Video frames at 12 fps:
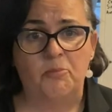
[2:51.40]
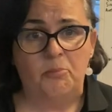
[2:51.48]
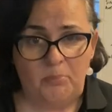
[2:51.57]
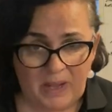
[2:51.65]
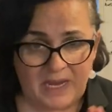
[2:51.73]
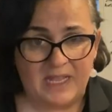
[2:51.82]

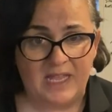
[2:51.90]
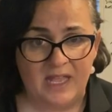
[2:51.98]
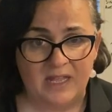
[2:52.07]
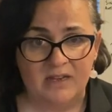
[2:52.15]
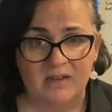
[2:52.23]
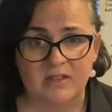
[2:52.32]
But
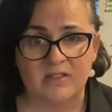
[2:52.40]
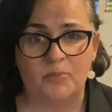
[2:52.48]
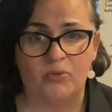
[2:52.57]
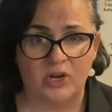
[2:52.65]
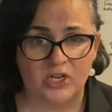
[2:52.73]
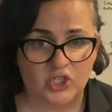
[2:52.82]
again, the
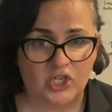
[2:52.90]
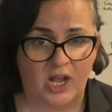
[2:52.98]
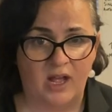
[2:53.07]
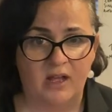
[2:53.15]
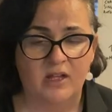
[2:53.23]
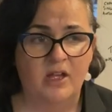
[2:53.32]

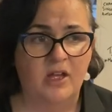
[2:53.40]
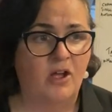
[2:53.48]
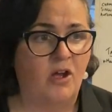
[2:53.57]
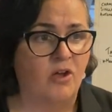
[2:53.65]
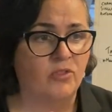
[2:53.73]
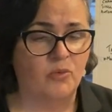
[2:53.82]
pressure
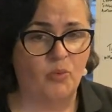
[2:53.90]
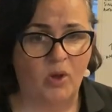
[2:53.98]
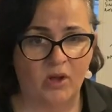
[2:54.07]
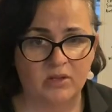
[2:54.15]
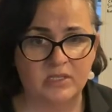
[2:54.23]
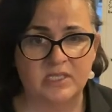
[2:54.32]
on the
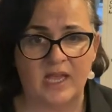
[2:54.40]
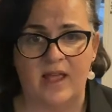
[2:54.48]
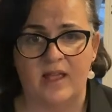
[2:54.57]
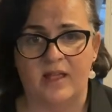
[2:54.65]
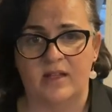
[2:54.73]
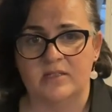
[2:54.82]
wand
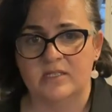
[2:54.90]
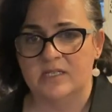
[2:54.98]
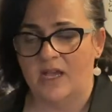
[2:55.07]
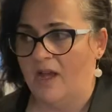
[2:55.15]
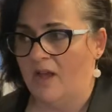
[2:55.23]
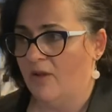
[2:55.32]
and
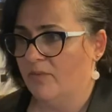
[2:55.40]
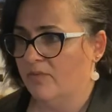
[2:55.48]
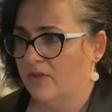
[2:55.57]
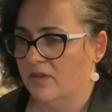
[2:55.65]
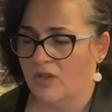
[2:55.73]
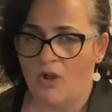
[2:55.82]

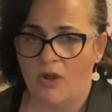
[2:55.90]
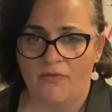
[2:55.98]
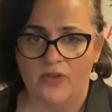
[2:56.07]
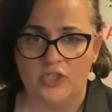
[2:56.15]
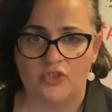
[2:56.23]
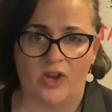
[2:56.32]
the
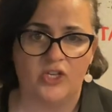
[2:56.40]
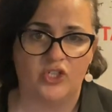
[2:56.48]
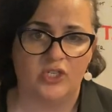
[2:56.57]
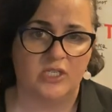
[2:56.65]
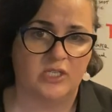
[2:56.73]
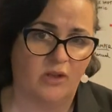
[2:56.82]
coffee
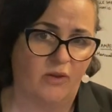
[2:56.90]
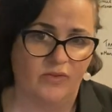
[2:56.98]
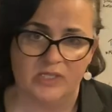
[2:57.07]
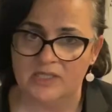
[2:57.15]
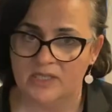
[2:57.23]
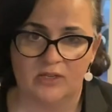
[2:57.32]
extraction is
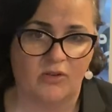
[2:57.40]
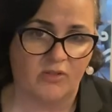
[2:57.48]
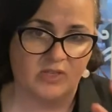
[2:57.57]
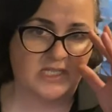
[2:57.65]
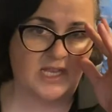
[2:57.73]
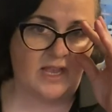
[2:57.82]
obviously not
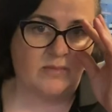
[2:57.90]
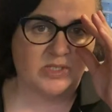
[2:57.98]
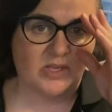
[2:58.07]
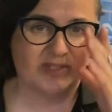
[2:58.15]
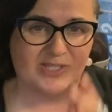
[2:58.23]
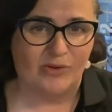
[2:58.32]
the same,
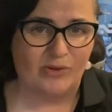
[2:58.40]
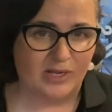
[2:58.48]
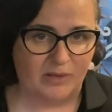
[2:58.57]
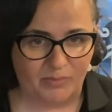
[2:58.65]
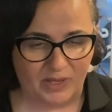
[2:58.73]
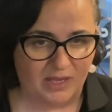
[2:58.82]
so it's not going
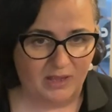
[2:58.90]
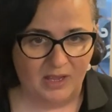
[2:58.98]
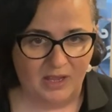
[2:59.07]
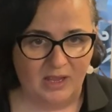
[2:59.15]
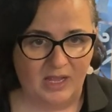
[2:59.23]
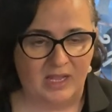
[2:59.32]
to be
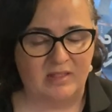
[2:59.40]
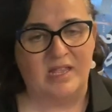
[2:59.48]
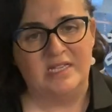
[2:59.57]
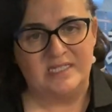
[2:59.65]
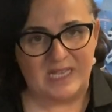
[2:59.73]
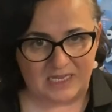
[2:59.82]
the
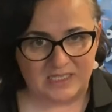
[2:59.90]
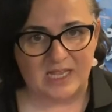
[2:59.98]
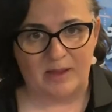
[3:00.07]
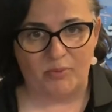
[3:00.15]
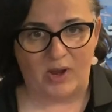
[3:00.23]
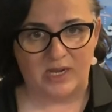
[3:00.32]
exact
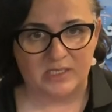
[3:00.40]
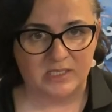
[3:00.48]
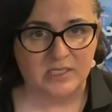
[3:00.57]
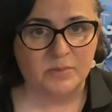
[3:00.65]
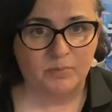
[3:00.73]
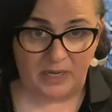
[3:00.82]
same
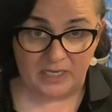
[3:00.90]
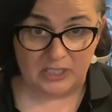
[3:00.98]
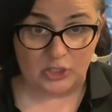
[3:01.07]
practice, but it's